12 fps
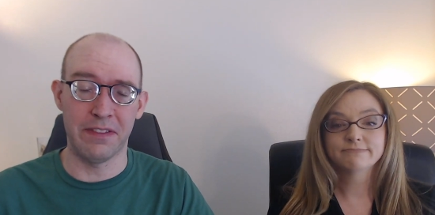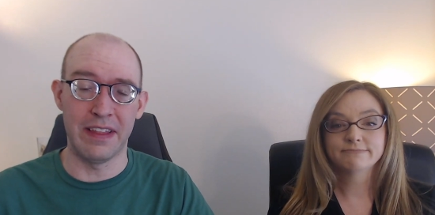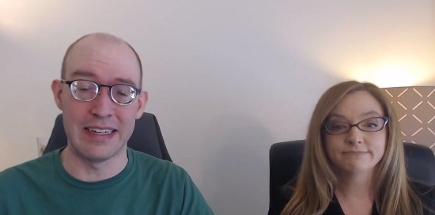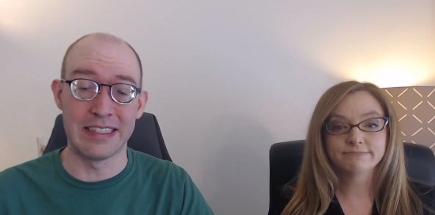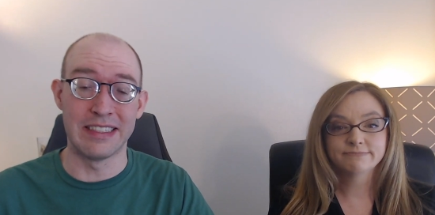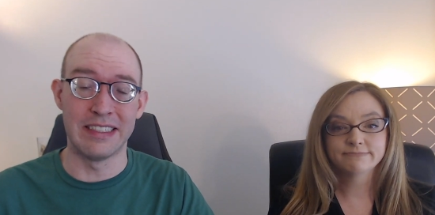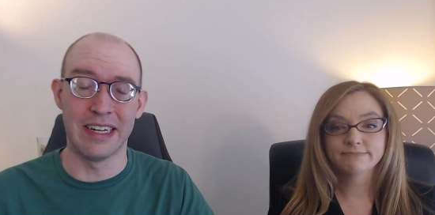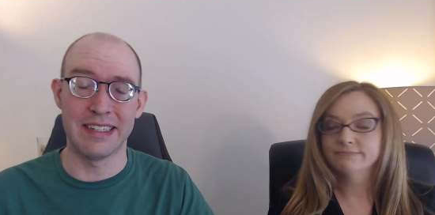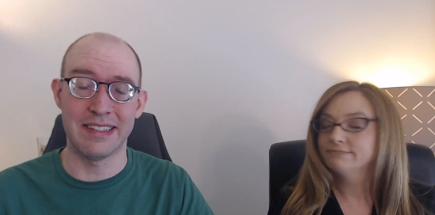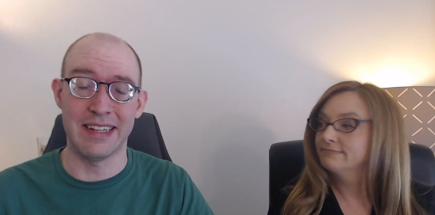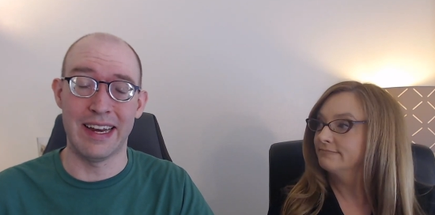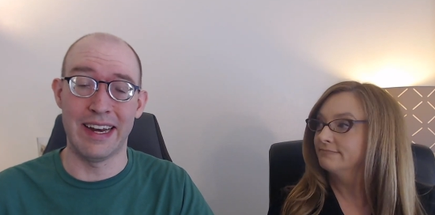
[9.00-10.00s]
Speaker 1: that
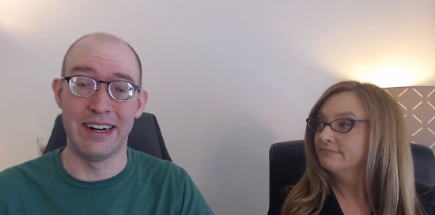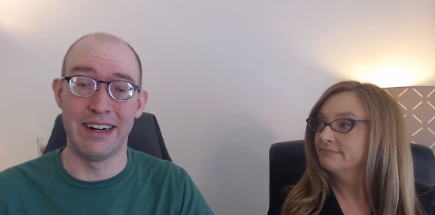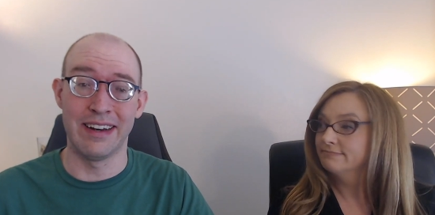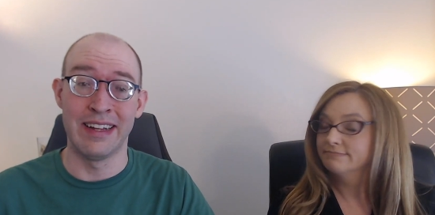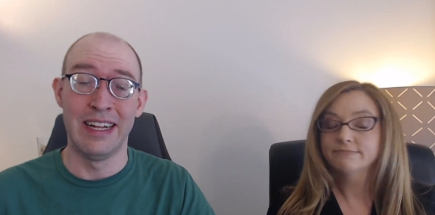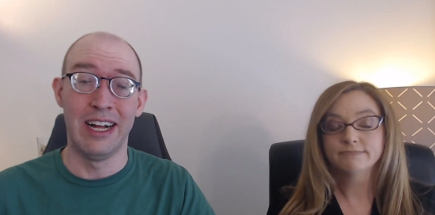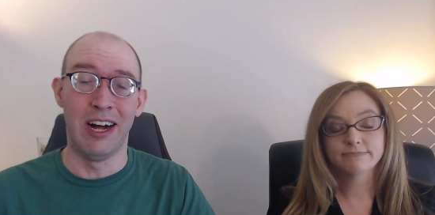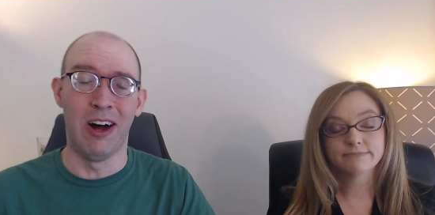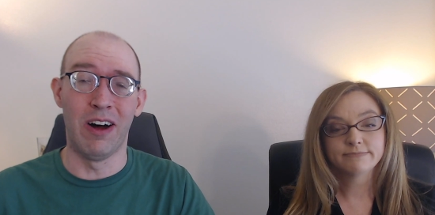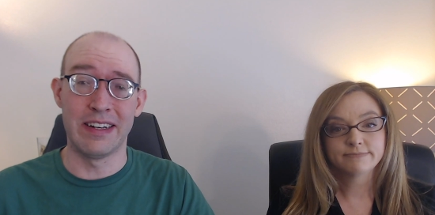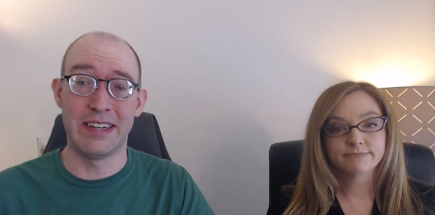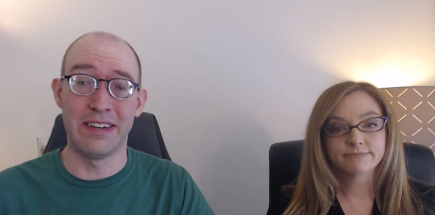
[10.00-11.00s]
just aired
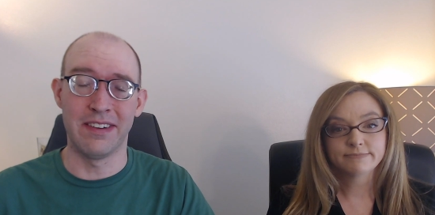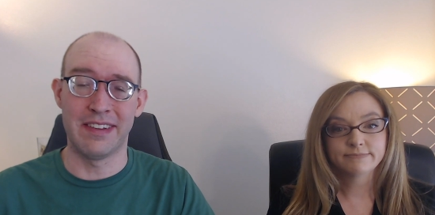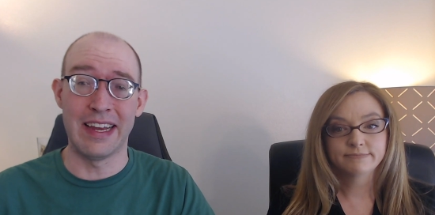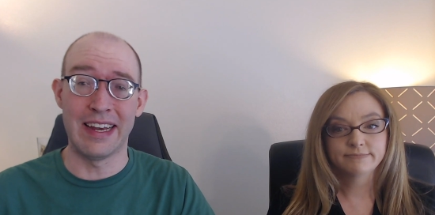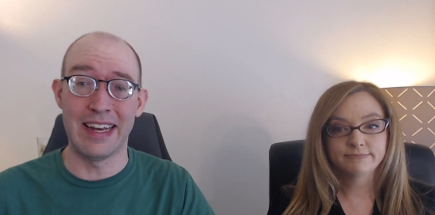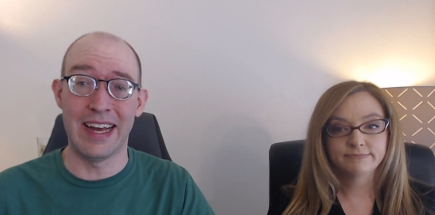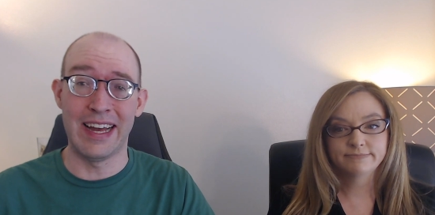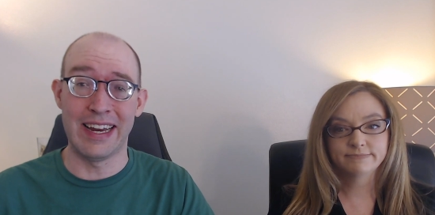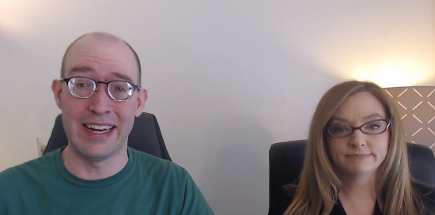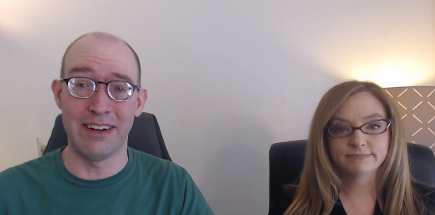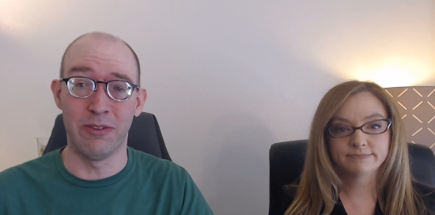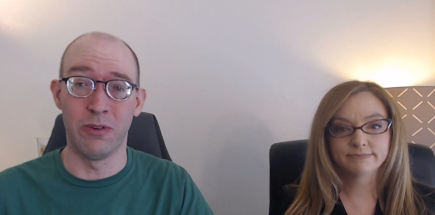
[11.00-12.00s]
on Tuesday
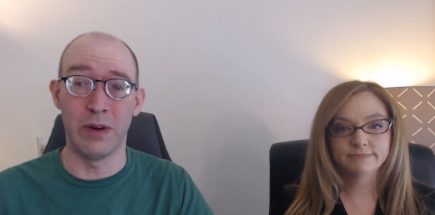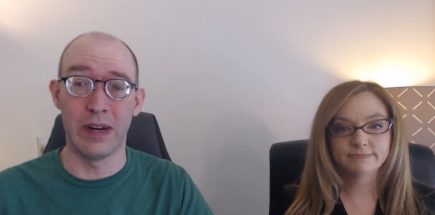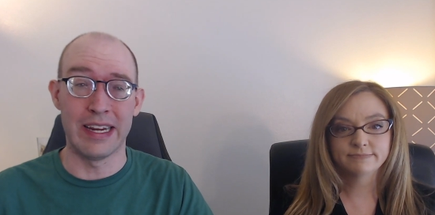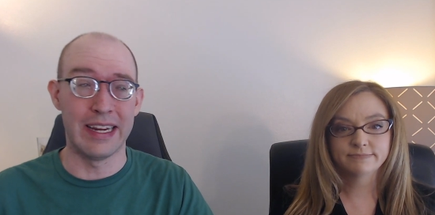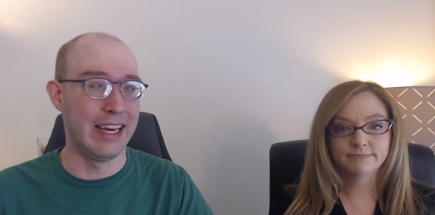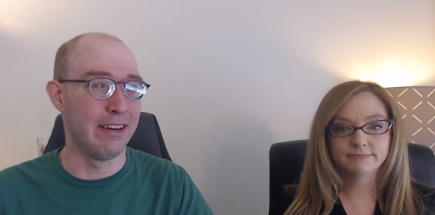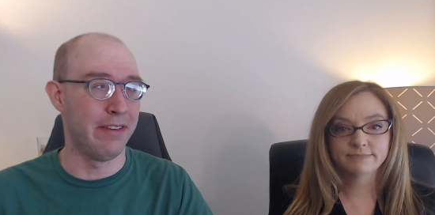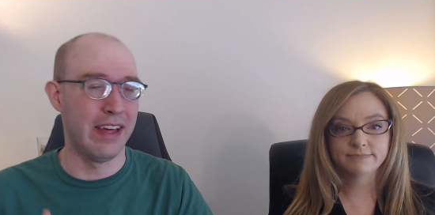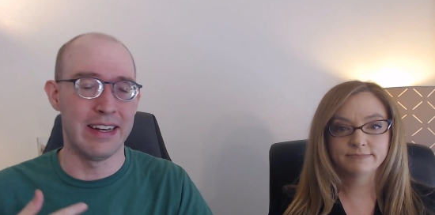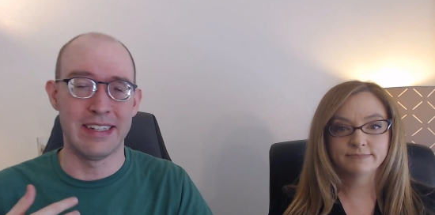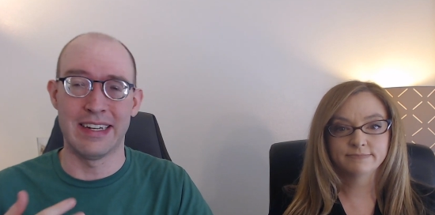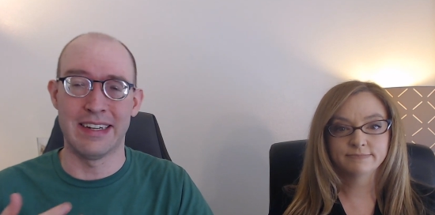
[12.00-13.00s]
night. We have had
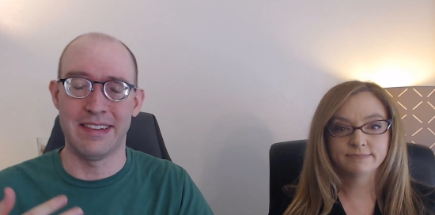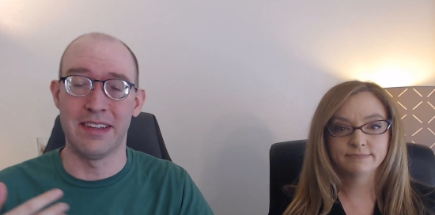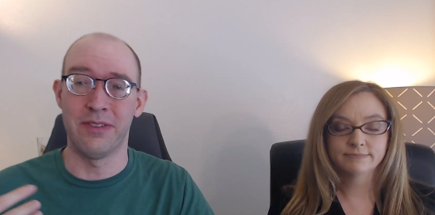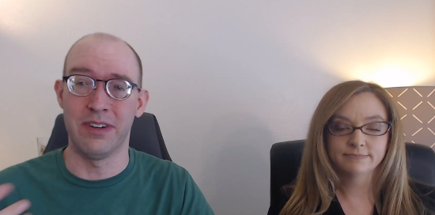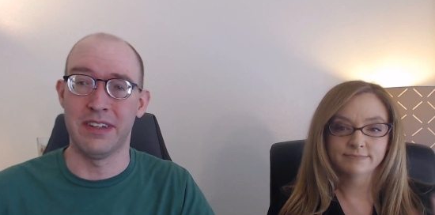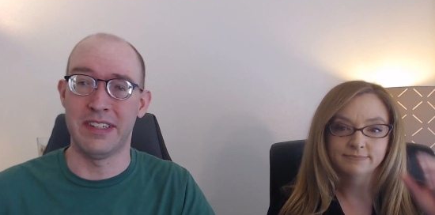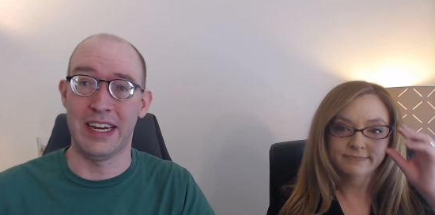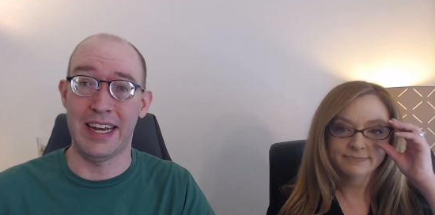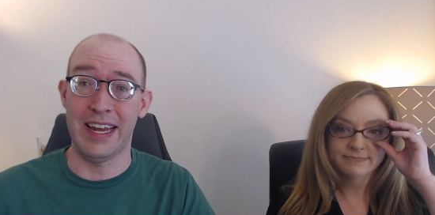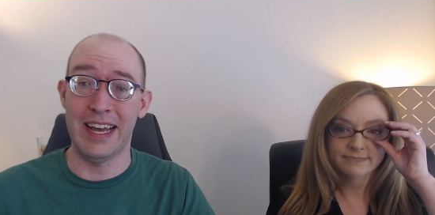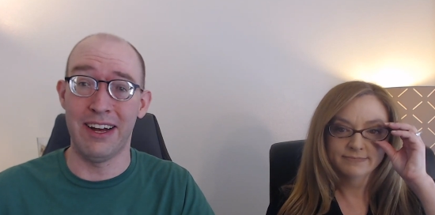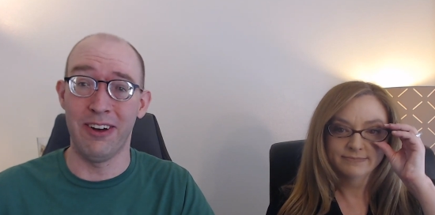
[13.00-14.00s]
a chance to sort of check it
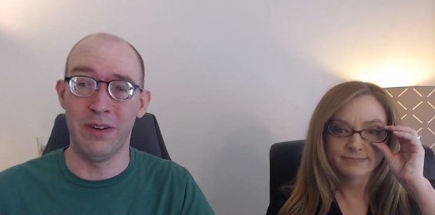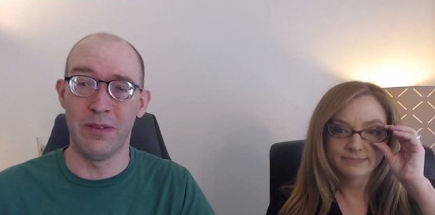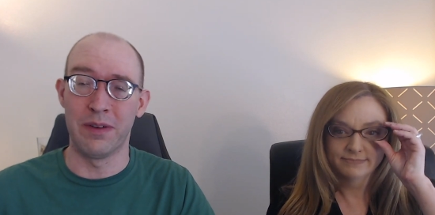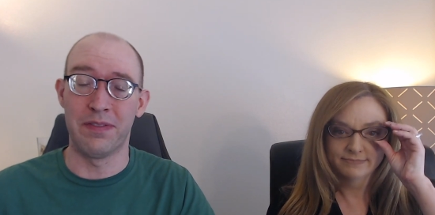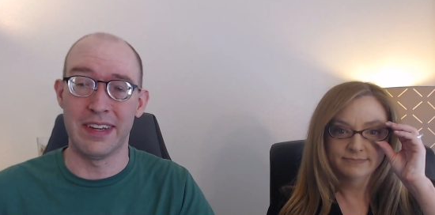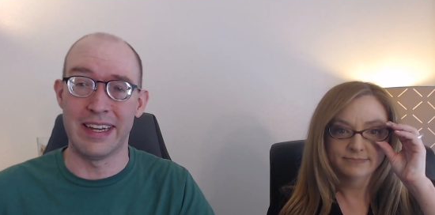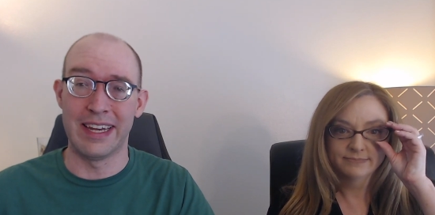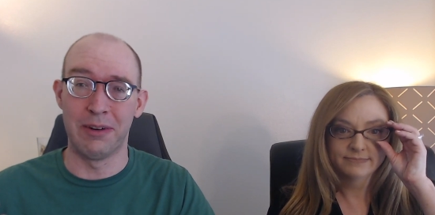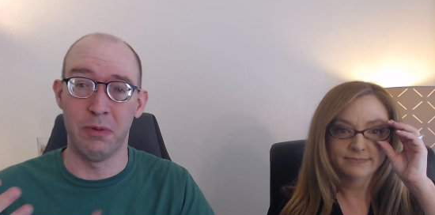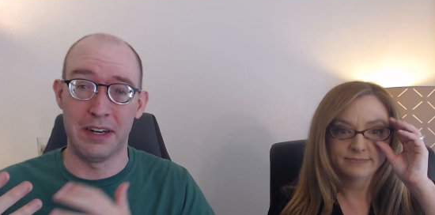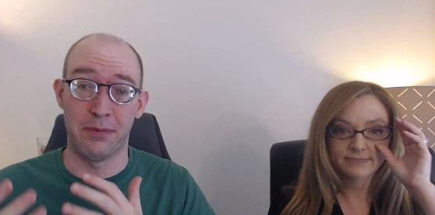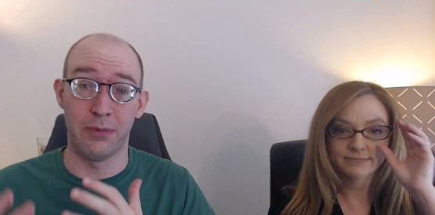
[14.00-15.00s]
out. We've seen
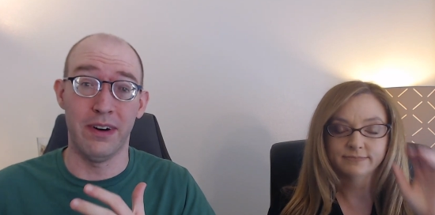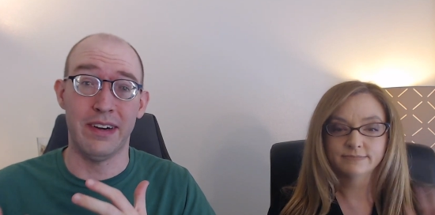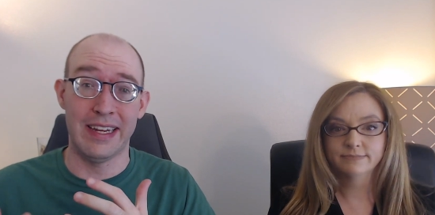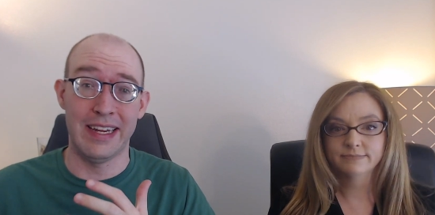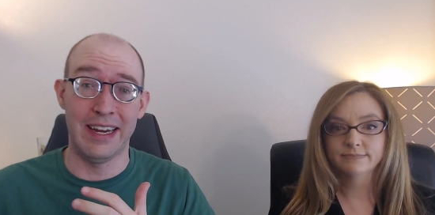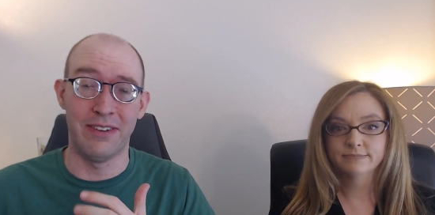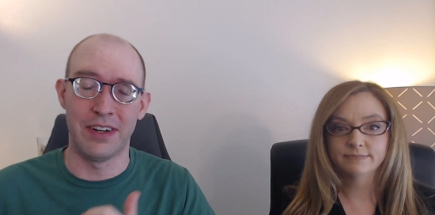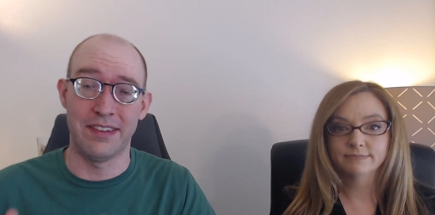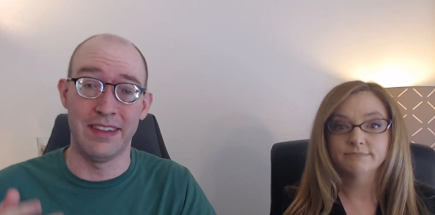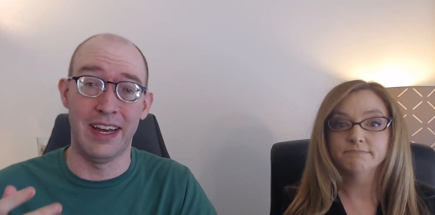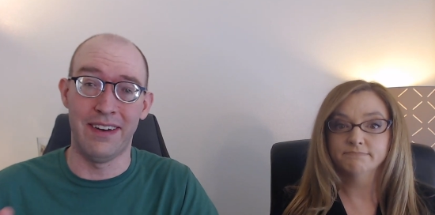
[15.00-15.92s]
what's working, what's not